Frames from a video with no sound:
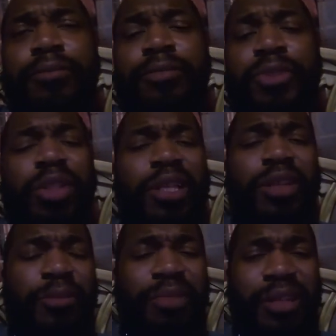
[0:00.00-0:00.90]
It's only a
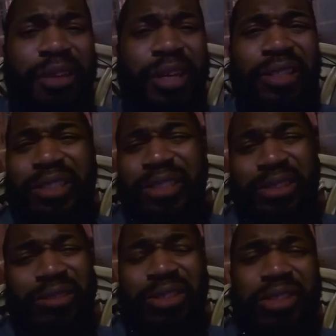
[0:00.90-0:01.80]
little bit, like
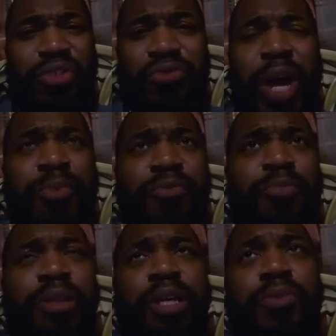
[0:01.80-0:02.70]
just a drop of
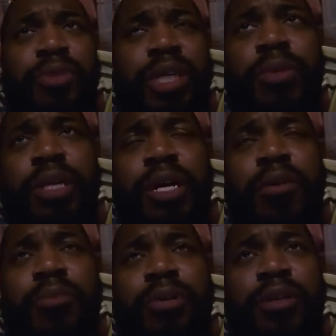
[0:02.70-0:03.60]
blood was coming
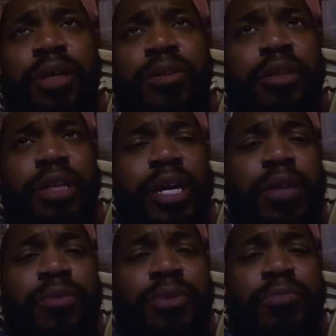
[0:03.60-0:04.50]
out, but other than that,
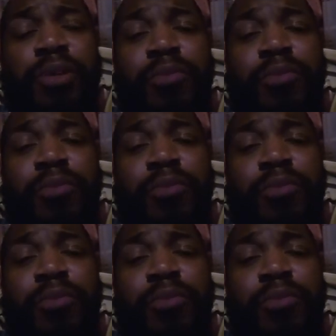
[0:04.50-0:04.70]
it was